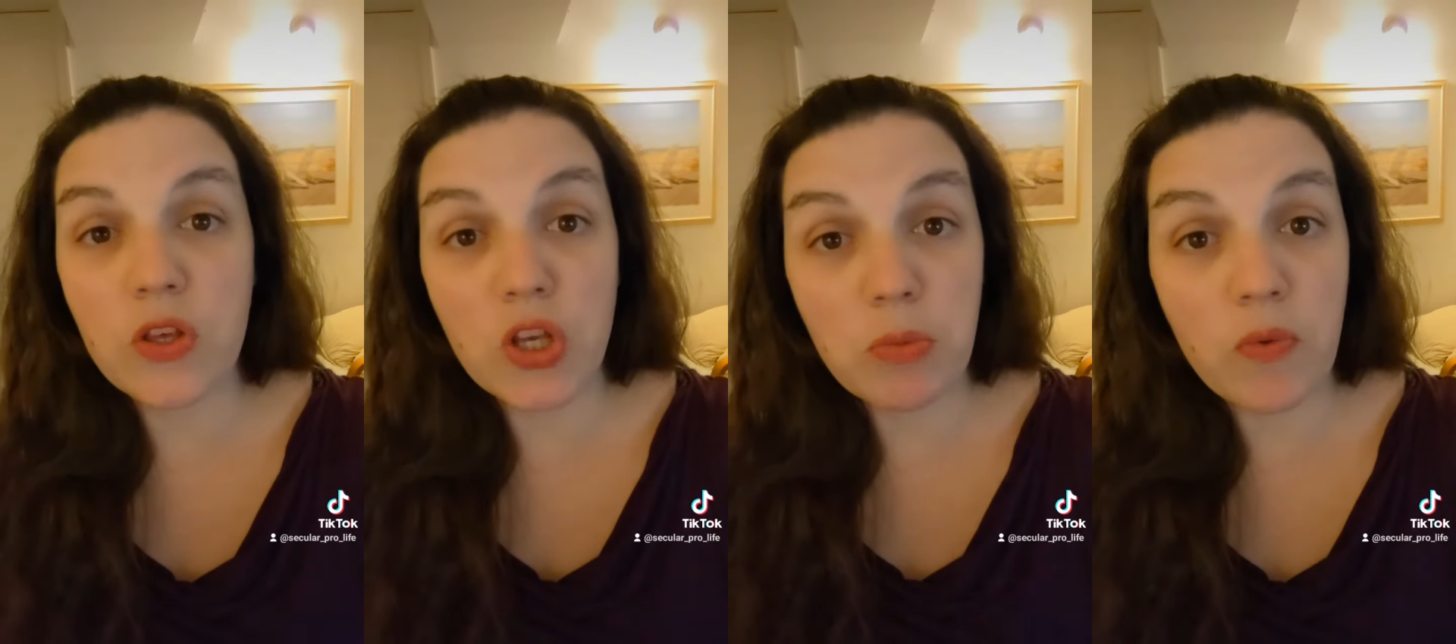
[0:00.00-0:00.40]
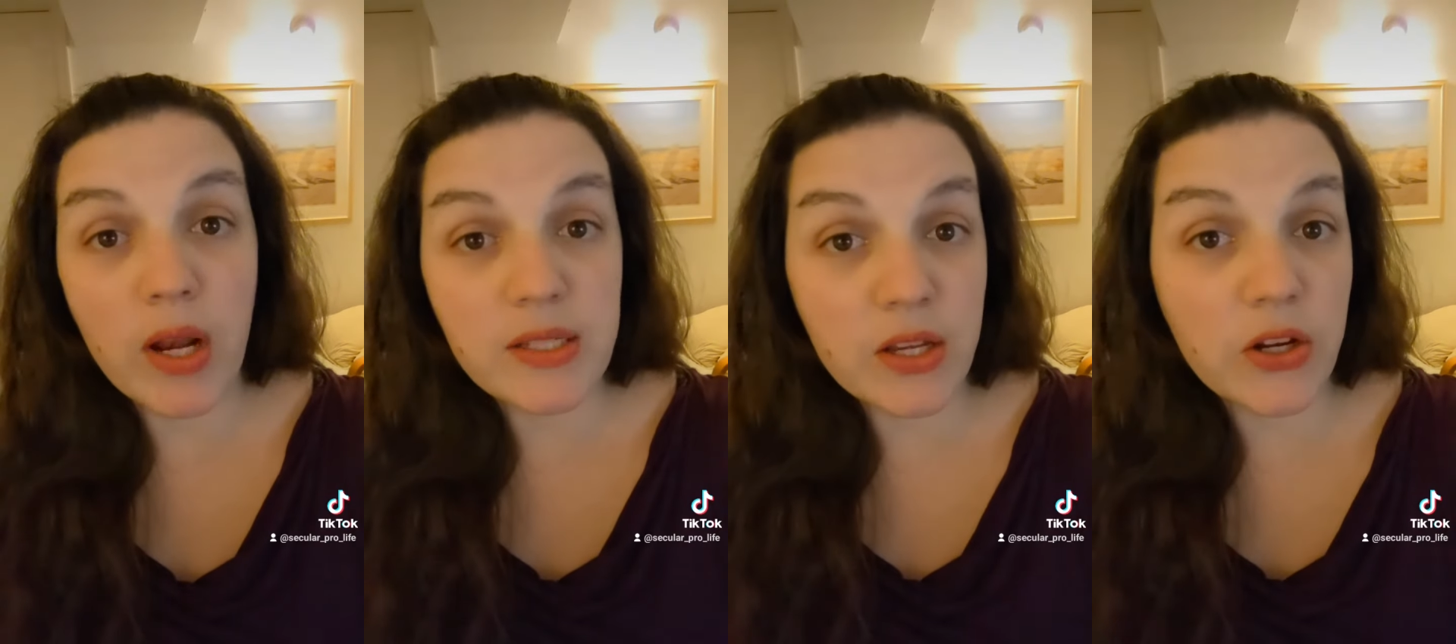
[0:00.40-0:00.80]
human
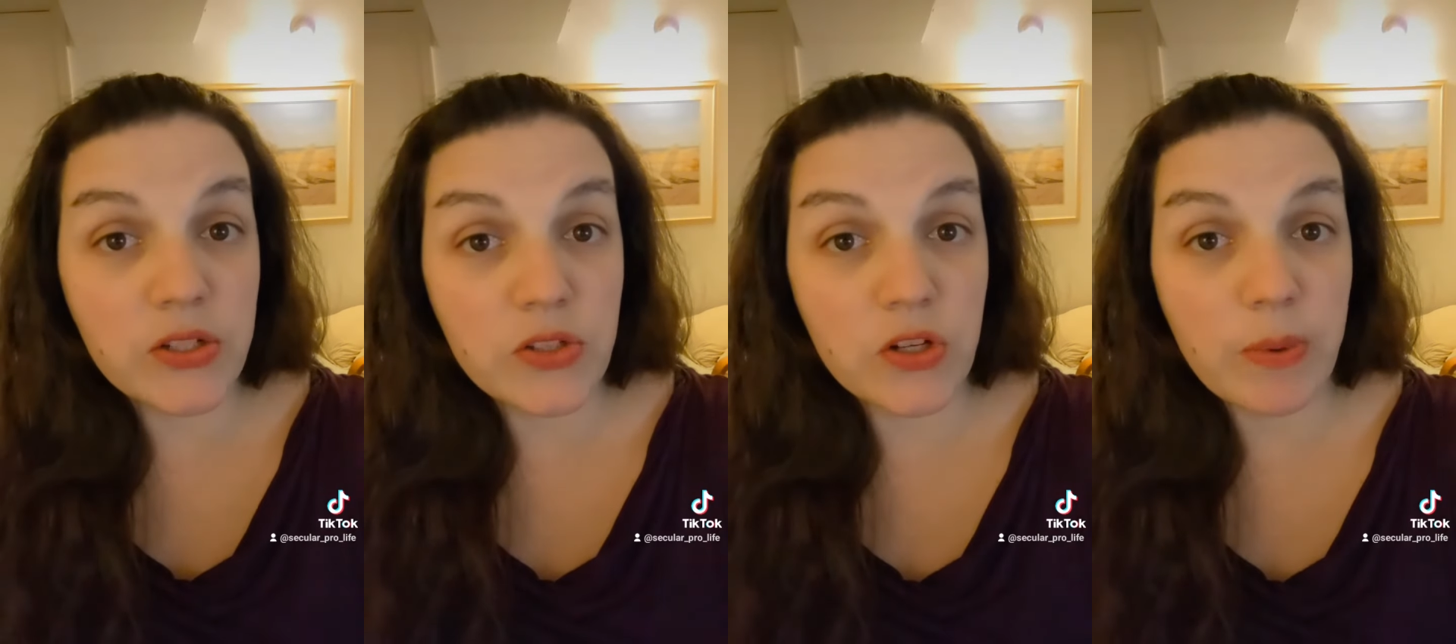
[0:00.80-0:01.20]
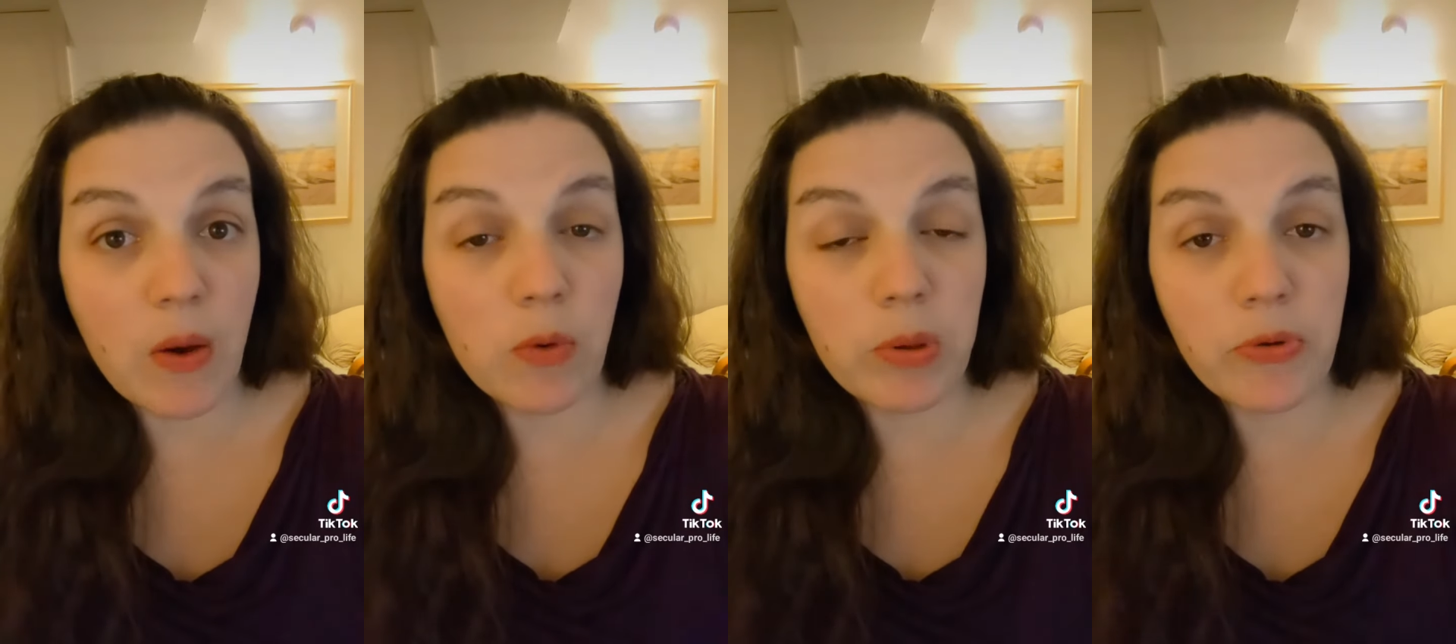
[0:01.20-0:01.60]
rights they're concerned about
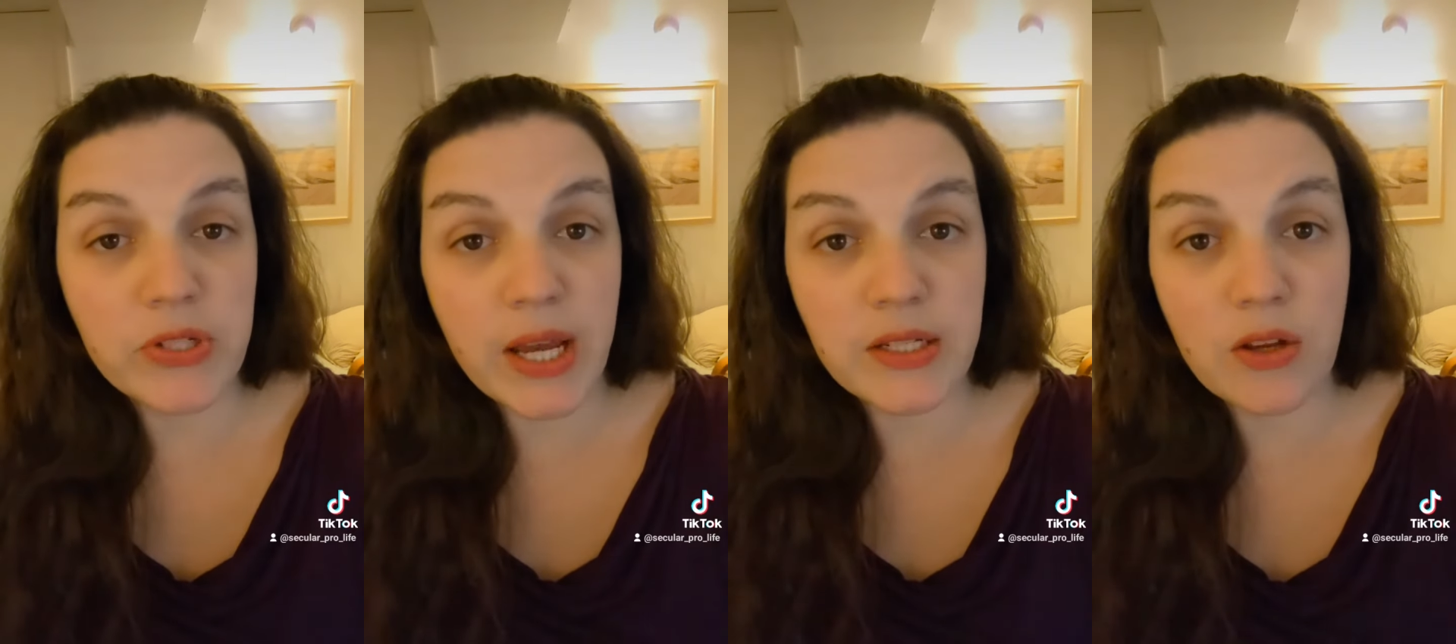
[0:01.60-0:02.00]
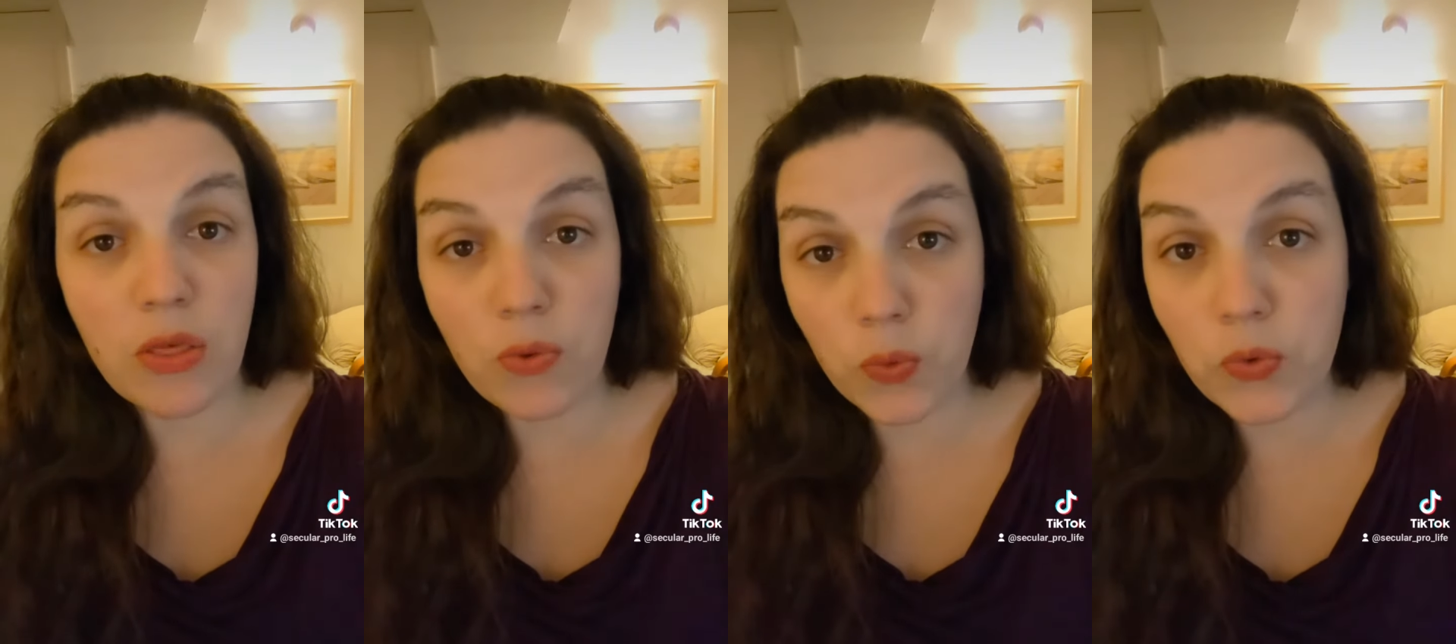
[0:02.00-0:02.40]
will be protected
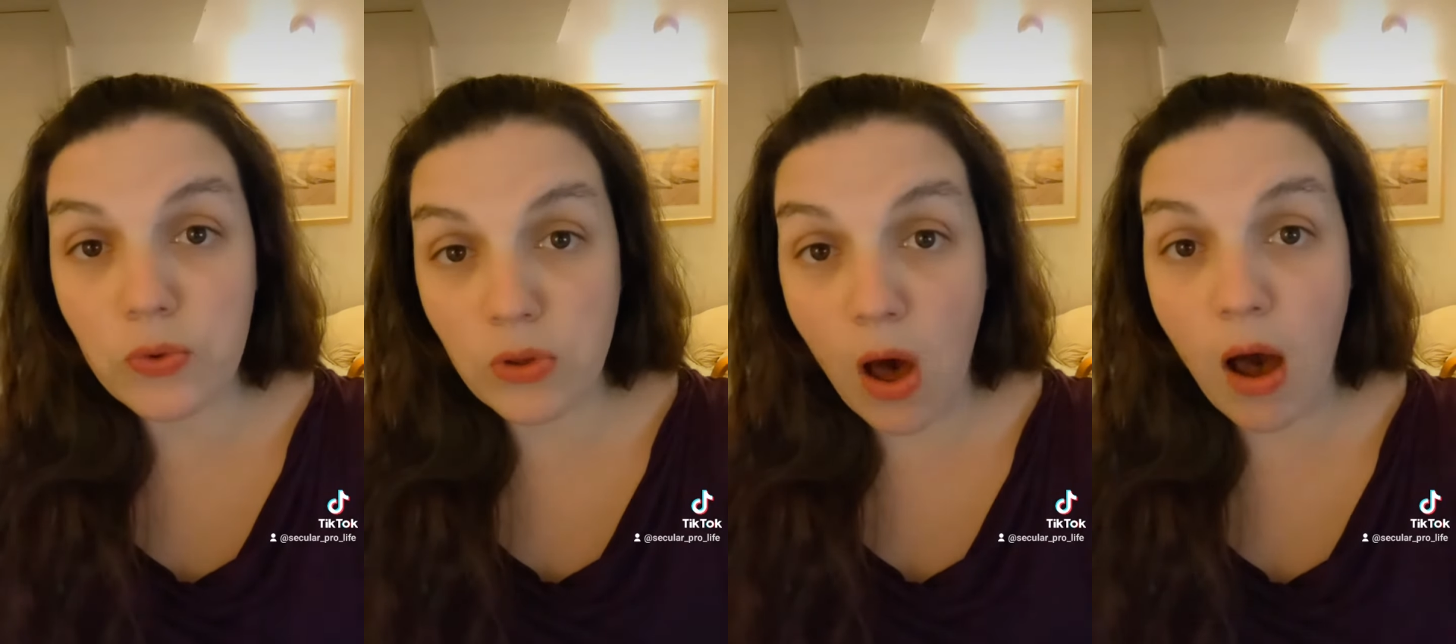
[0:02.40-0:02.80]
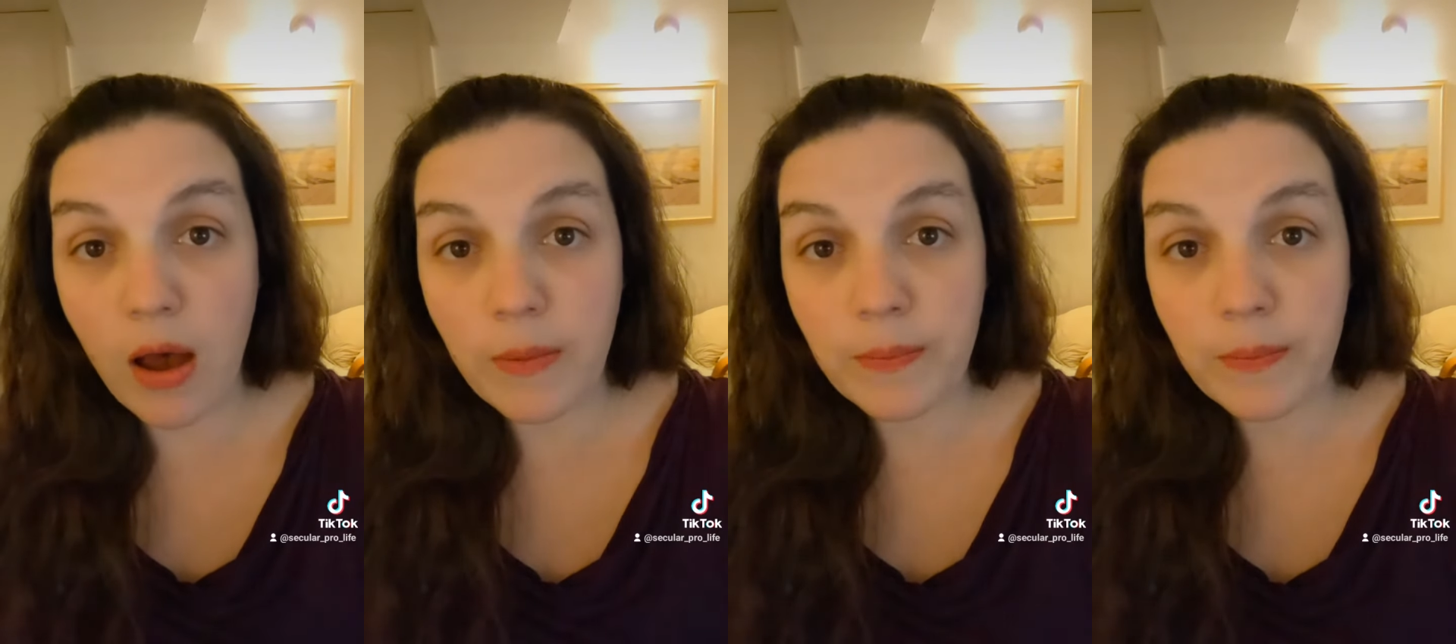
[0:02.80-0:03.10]
through law.